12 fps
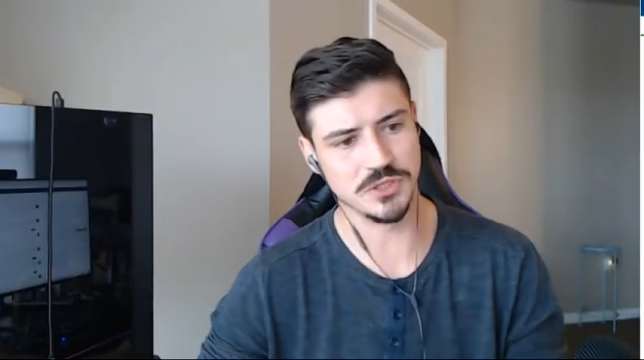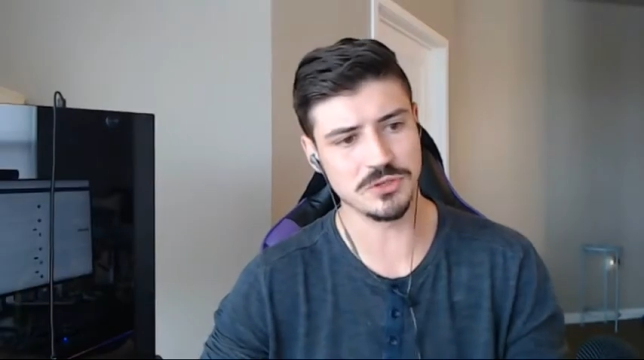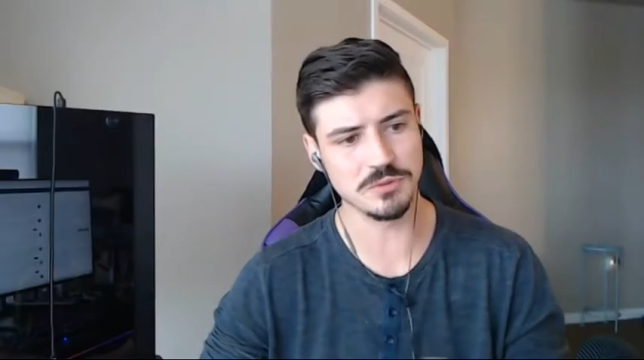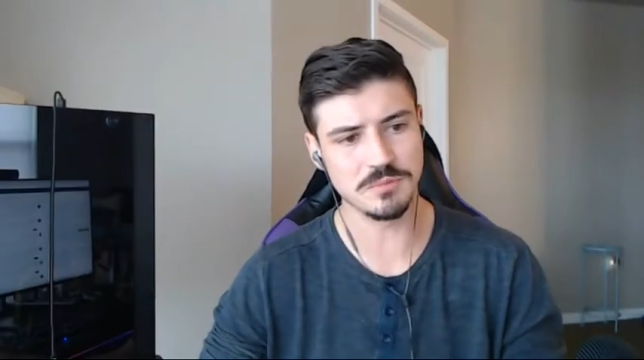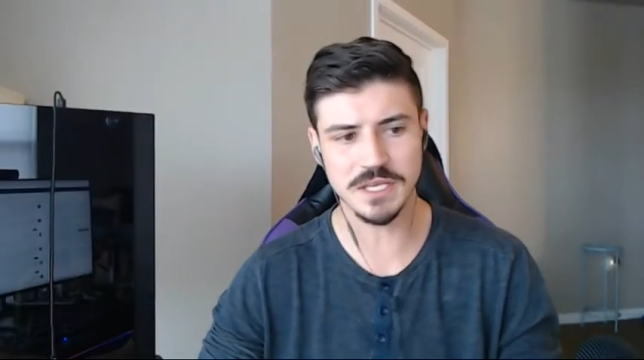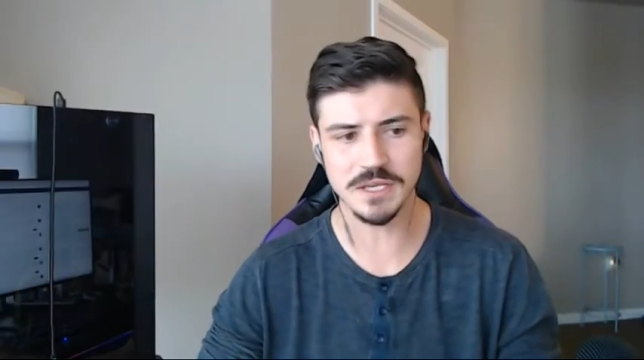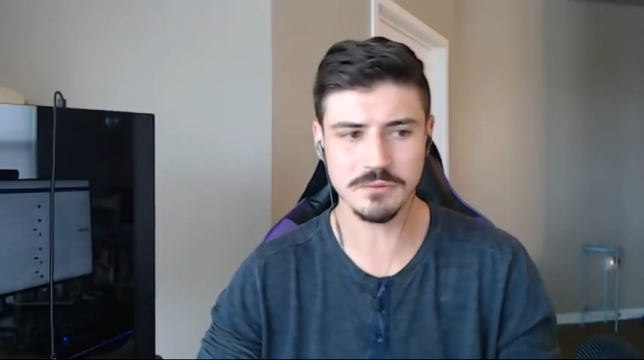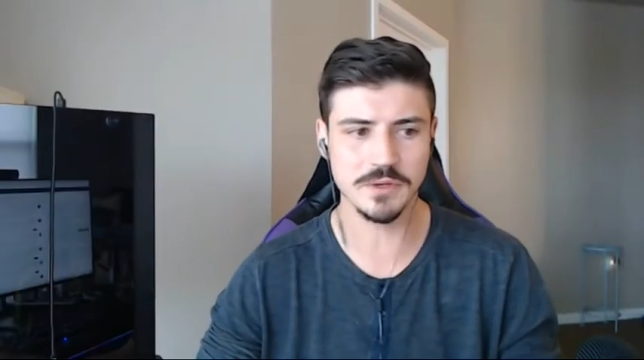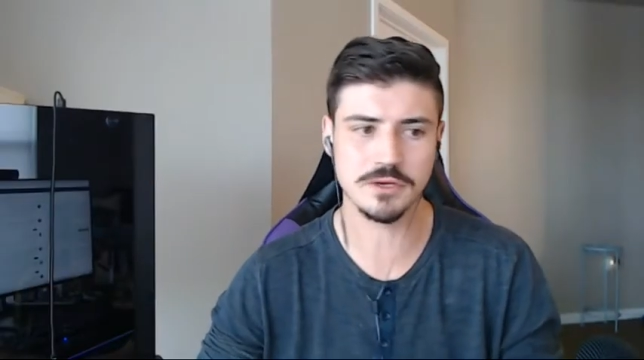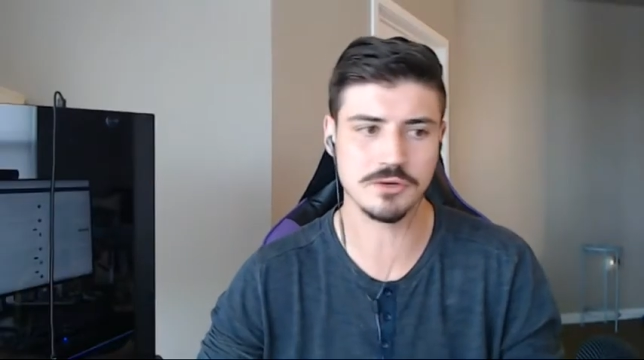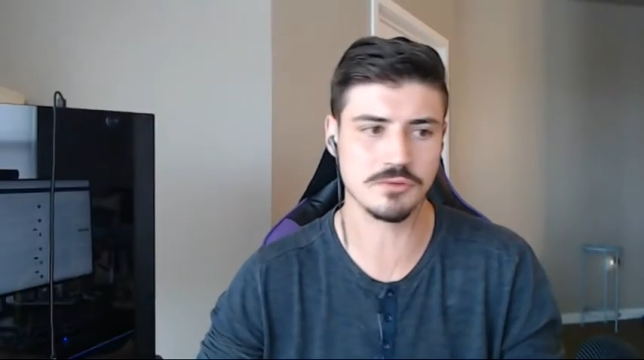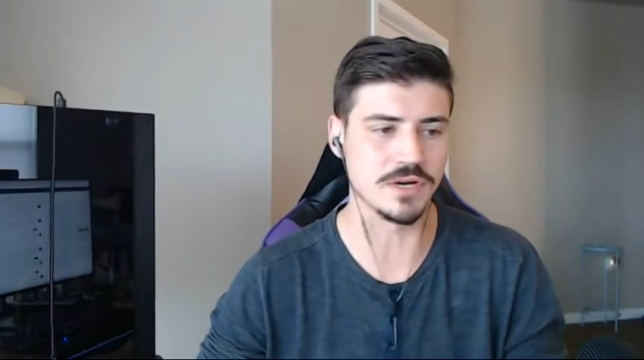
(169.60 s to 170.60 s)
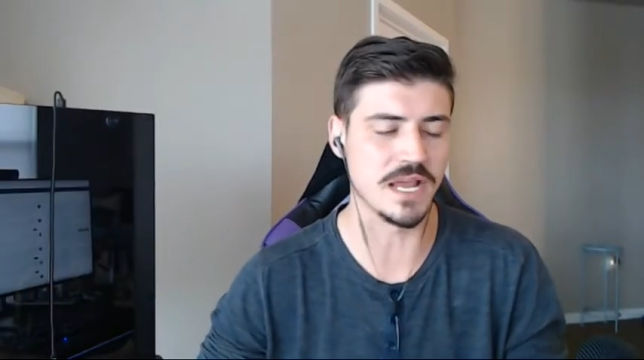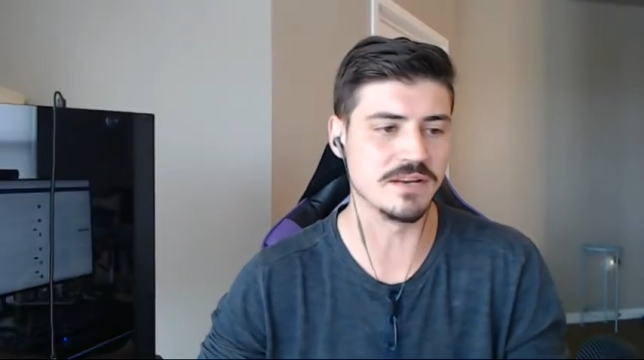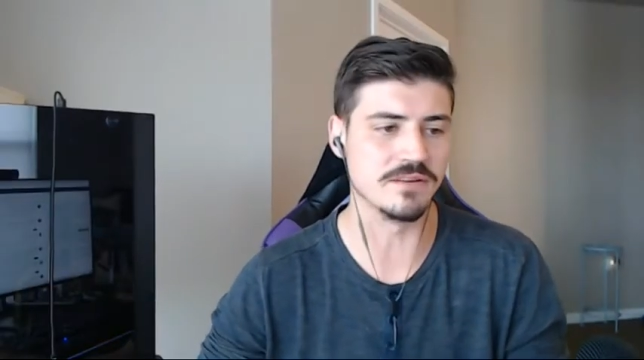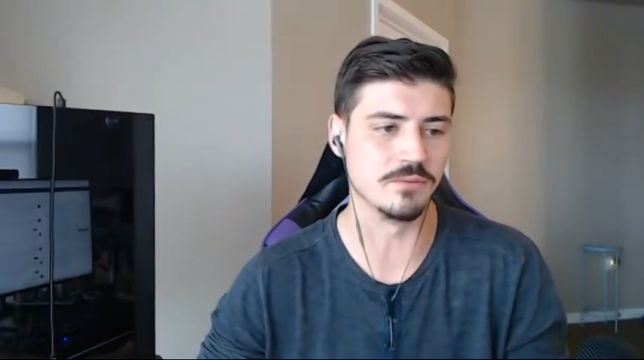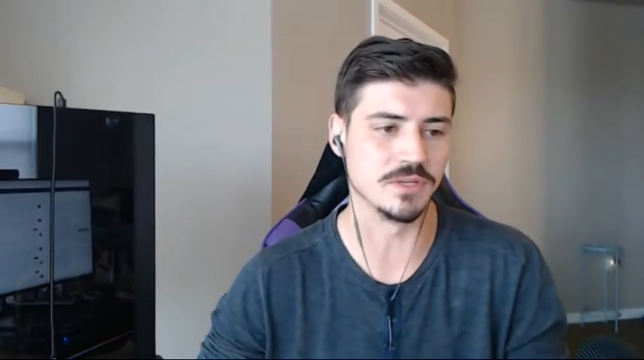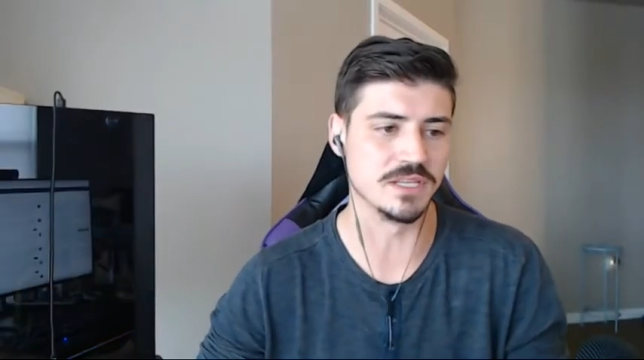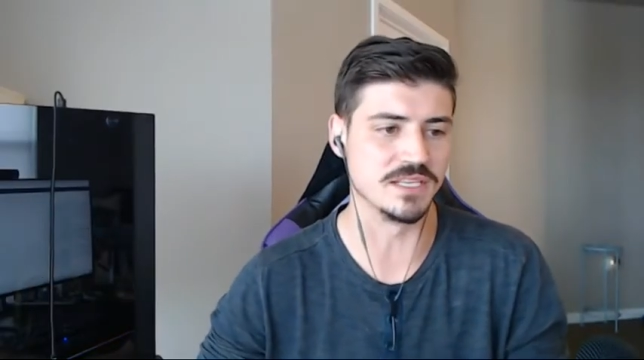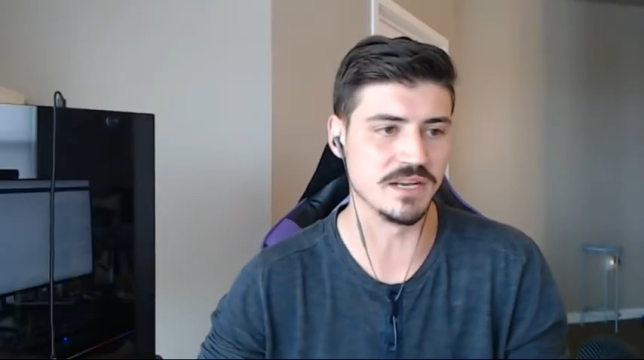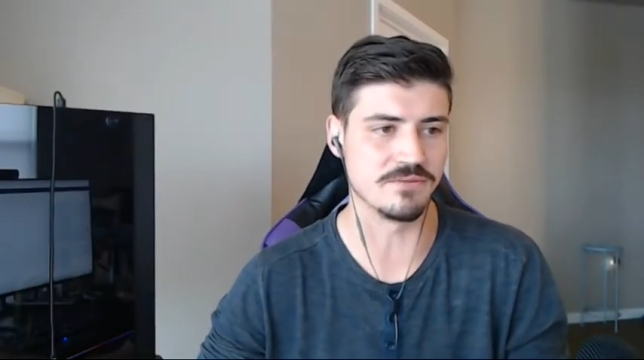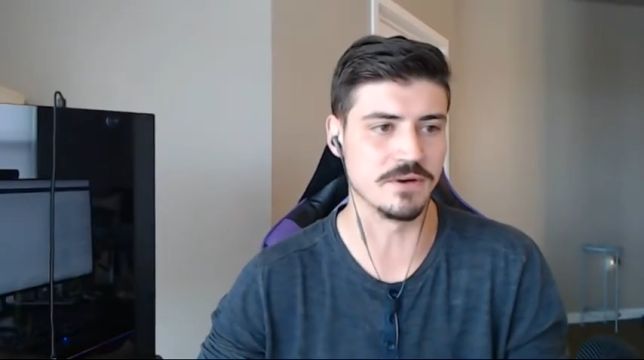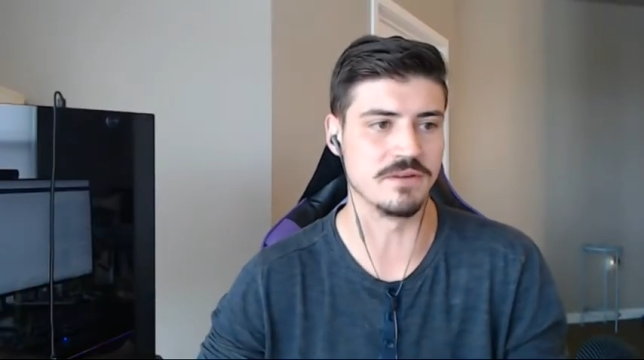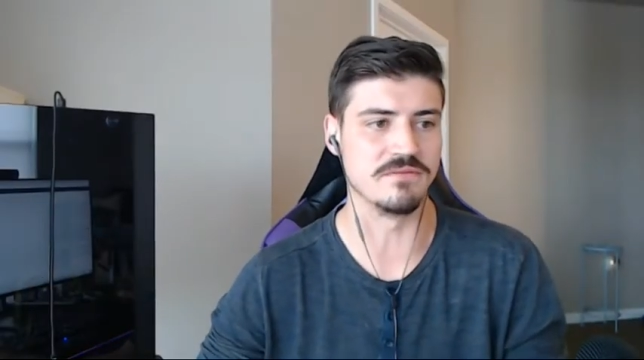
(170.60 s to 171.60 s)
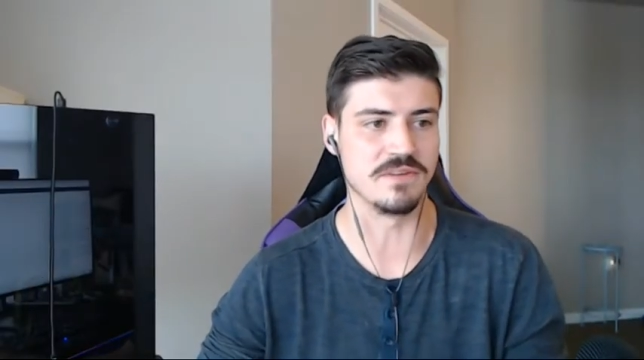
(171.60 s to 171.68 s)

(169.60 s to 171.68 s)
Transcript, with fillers: you can get really creative with the different